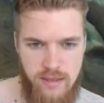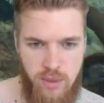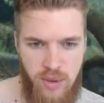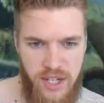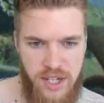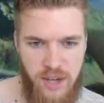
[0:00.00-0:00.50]

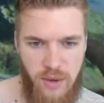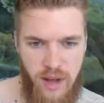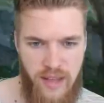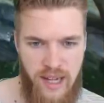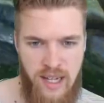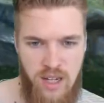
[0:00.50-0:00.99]
Pretty cool how
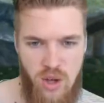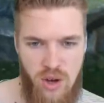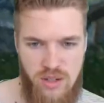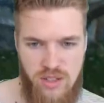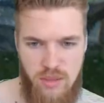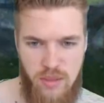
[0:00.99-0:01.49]
they
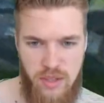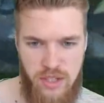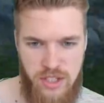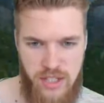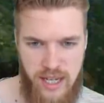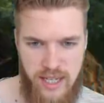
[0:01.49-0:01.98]
locked the
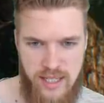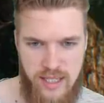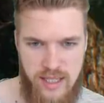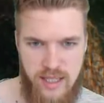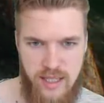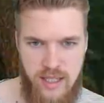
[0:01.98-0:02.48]
boss chest.